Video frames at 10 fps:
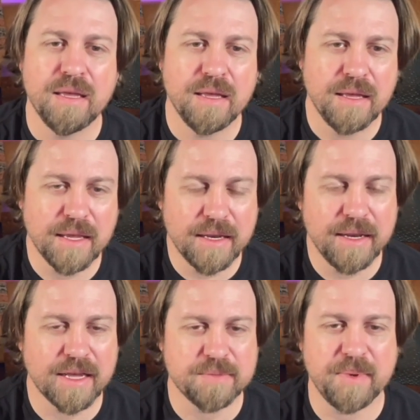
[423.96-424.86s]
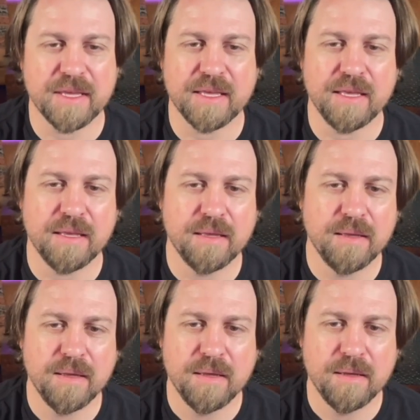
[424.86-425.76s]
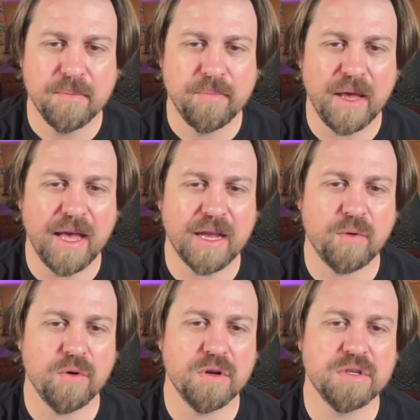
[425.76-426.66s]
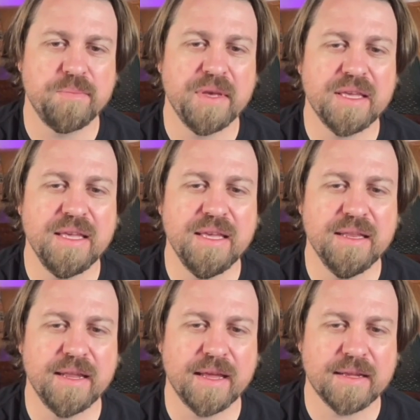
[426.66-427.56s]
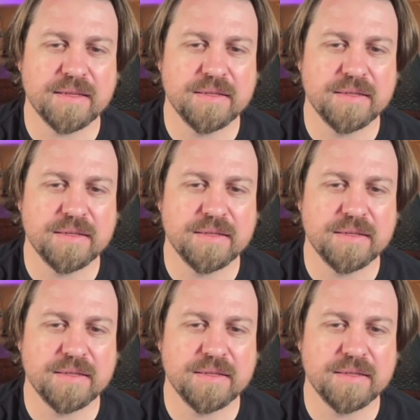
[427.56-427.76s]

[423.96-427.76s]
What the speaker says: Index, pinky. Backwards, pinky, index.